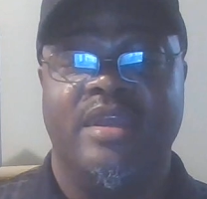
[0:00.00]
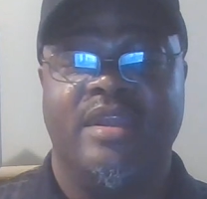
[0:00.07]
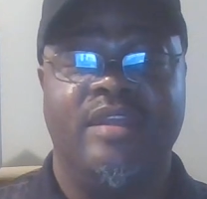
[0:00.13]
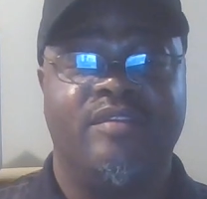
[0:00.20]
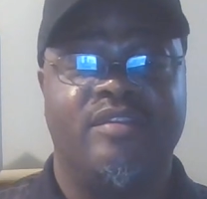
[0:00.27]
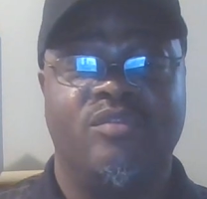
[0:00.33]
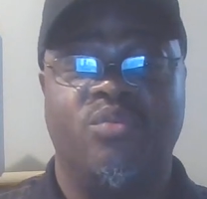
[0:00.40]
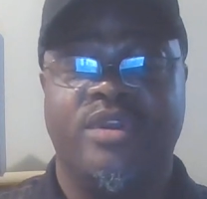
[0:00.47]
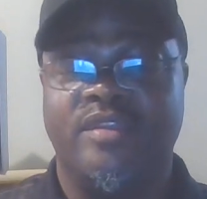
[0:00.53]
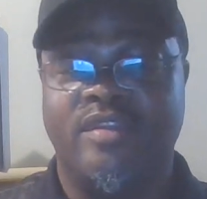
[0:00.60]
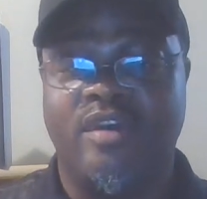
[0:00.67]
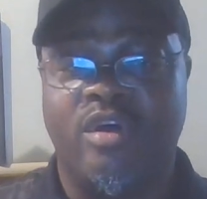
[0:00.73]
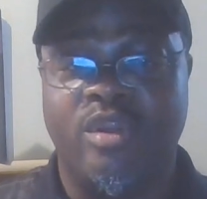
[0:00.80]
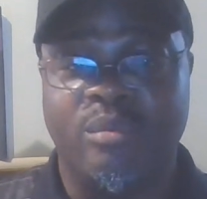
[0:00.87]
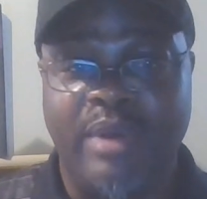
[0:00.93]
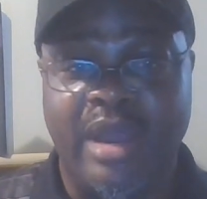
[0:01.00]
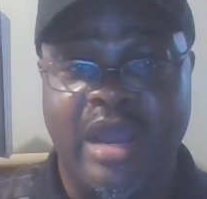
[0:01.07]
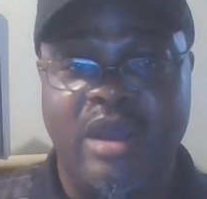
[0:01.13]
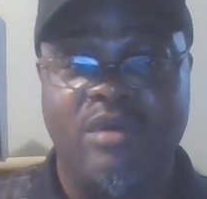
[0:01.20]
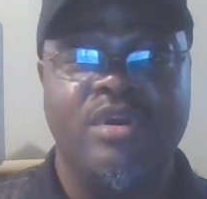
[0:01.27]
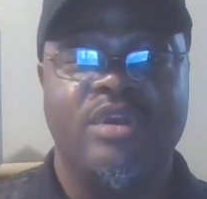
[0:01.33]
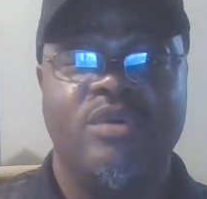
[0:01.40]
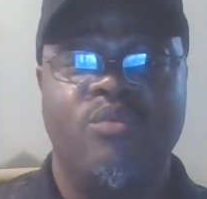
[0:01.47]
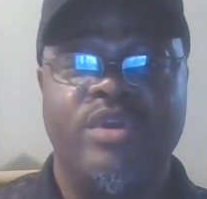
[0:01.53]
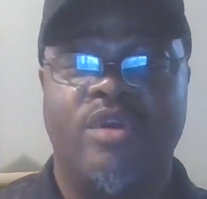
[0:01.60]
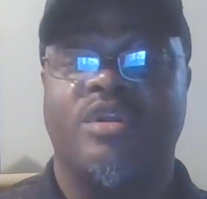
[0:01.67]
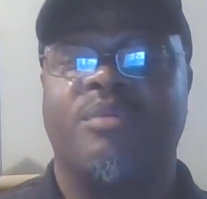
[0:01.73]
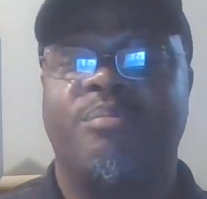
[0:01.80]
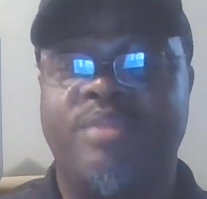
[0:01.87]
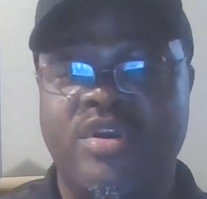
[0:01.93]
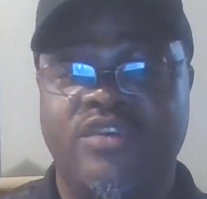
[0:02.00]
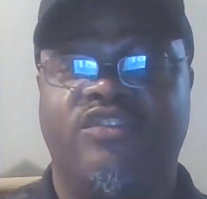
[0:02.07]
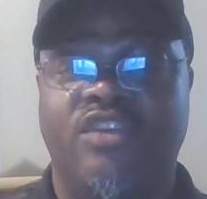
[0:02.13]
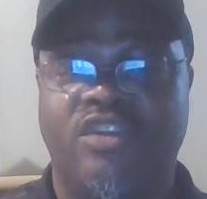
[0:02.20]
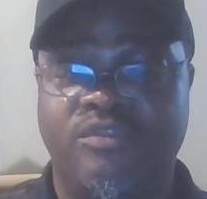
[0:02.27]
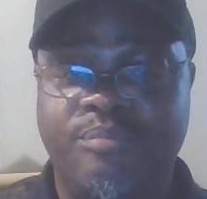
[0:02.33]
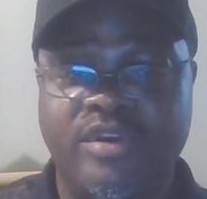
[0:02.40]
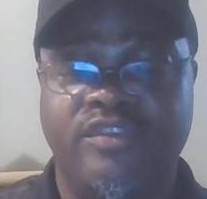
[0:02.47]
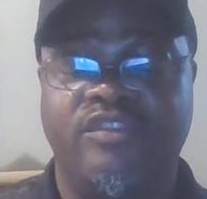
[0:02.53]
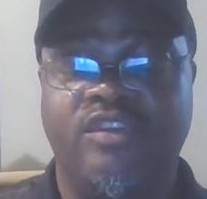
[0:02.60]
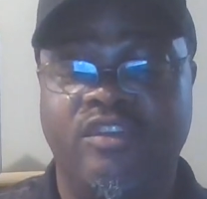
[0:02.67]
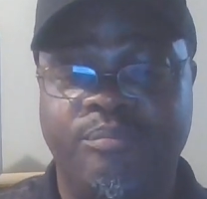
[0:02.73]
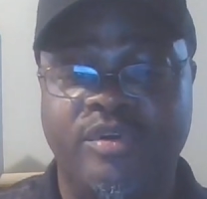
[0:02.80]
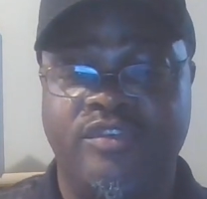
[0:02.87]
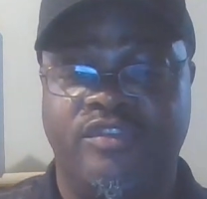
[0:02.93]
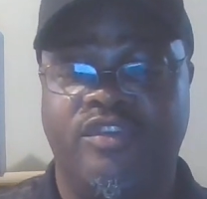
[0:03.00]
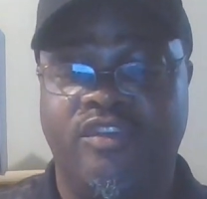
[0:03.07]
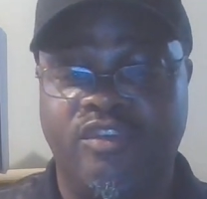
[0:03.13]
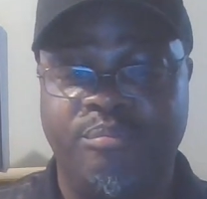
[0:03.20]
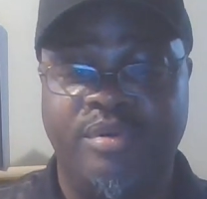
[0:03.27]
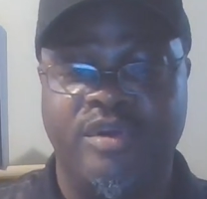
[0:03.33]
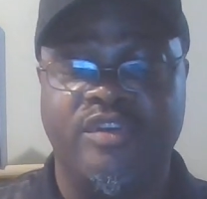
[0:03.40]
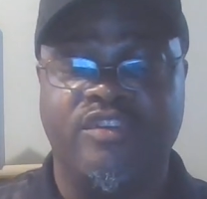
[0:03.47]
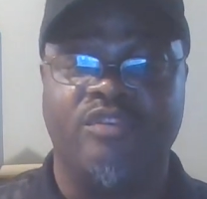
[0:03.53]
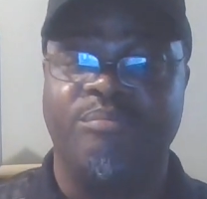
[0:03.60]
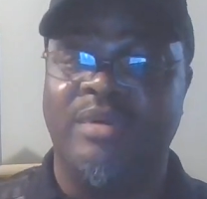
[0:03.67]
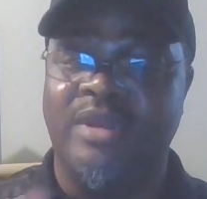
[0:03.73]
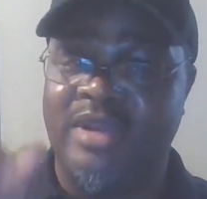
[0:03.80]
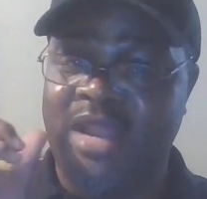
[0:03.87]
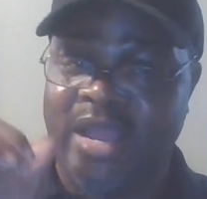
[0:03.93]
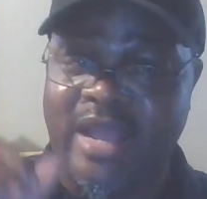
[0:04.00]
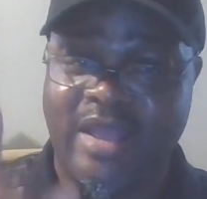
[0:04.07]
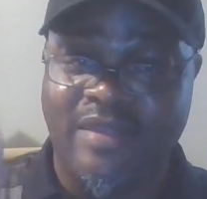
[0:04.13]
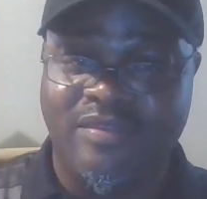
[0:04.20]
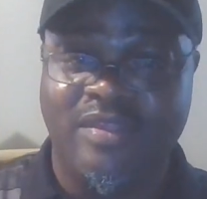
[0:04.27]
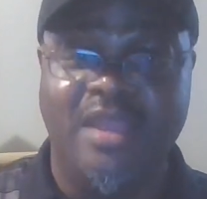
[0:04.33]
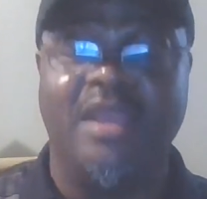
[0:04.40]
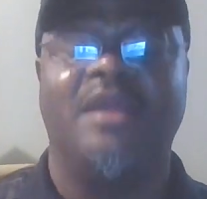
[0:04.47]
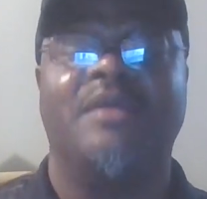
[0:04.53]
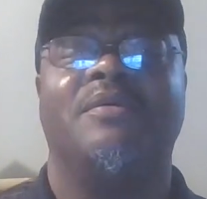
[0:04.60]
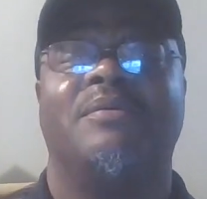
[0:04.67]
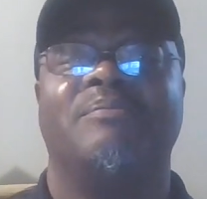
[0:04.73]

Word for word: This is what it's all about. We're going to push this, push this, push this, and push this. But like I said,